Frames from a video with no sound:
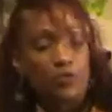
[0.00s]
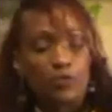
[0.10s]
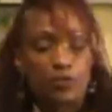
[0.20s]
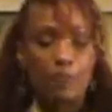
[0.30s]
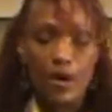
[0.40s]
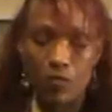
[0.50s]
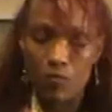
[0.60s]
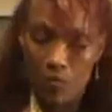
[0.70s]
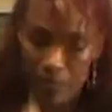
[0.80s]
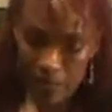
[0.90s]
just about a
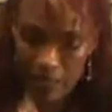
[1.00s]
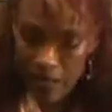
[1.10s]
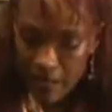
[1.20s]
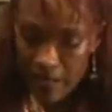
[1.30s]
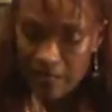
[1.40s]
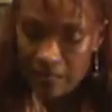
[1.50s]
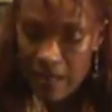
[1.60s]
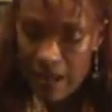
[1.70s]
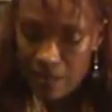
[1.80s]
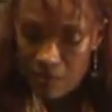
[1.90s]
moment. Let's
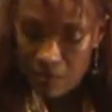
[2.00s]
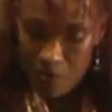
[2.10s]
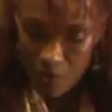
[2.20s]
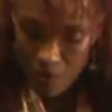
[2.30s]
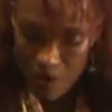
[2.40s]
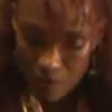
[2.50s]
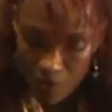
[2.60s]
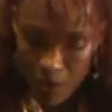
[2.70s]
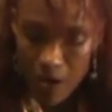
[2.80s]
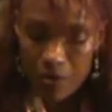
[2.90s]
add more
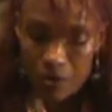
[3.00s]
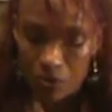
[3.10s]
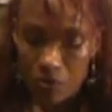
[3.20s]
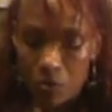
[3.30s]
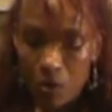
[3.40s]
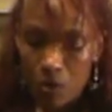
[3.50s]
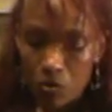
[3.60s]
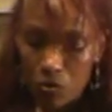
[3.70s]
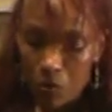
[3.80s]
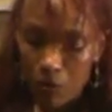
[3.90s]
avocados
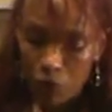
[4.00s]
to make